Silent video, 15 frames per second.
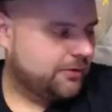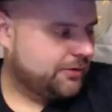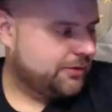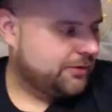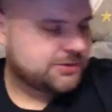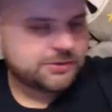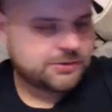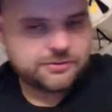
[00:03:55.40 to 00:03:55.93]
all
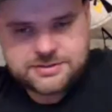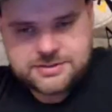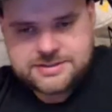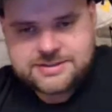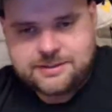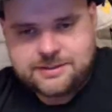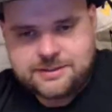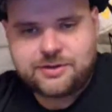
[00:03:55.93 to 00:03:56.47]
the internals of
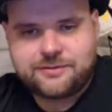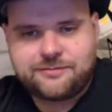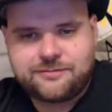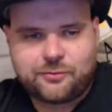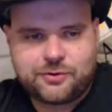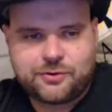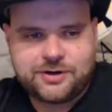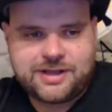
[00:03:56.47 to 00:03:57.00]
this. I'm looking
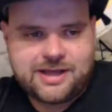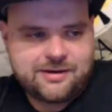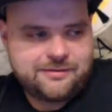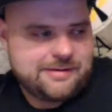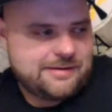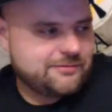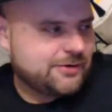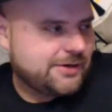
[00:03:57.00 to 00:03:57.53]
forward to kind
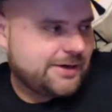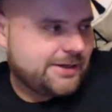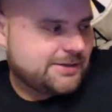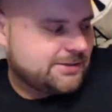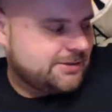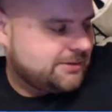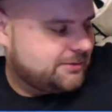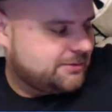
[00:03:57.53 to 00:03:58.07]
of after I
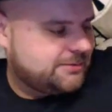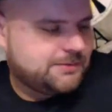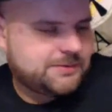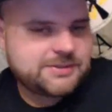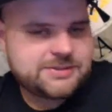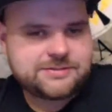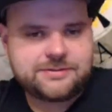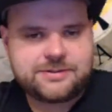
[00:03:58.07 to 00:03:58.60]
get
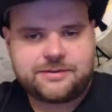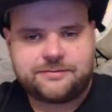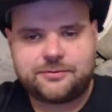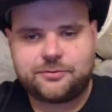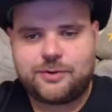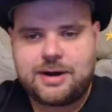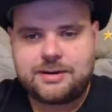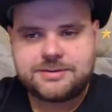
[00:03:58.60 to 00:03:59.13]
a
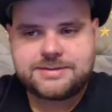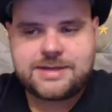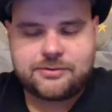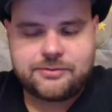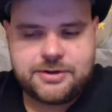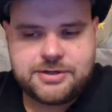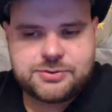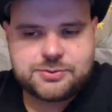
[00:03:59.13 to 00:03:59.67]
few rounds
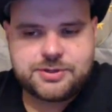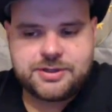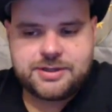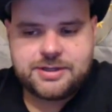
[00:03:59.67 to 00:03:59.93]
down range with